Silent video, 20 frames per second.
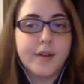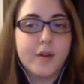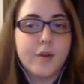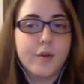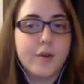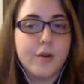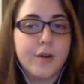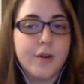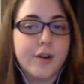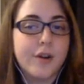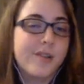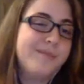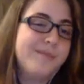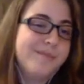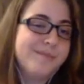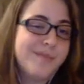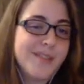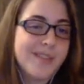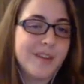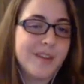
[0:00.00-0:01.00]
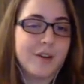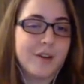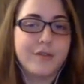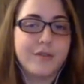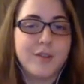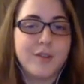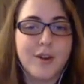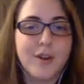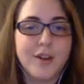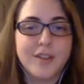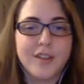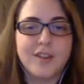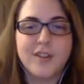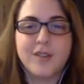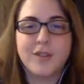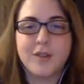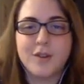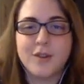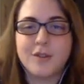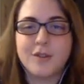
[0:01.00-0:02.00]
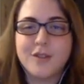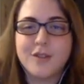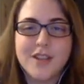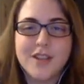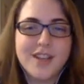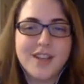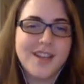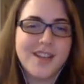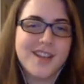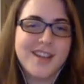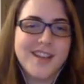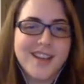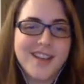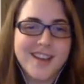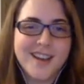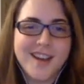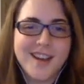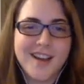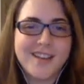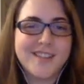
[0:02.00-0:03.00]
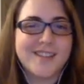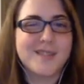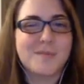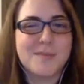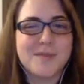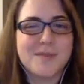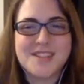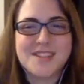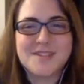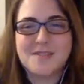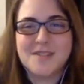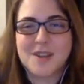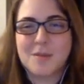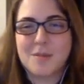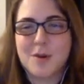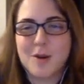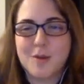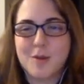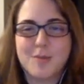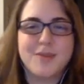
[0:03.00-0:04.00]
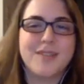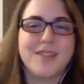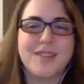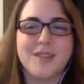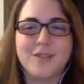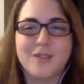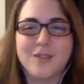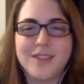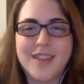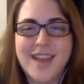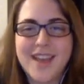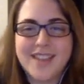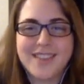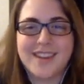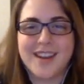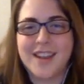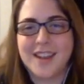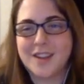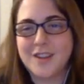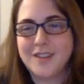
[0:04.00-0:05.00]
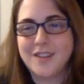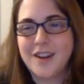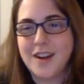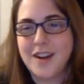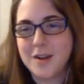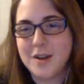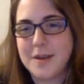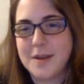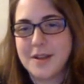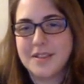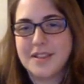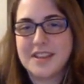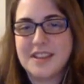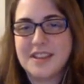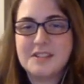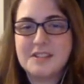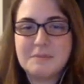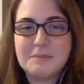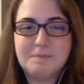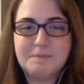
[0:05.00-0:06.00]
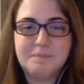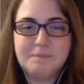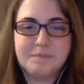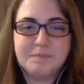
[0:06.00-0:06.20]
or there are a few other sort of specific purposes for that I could talk about later.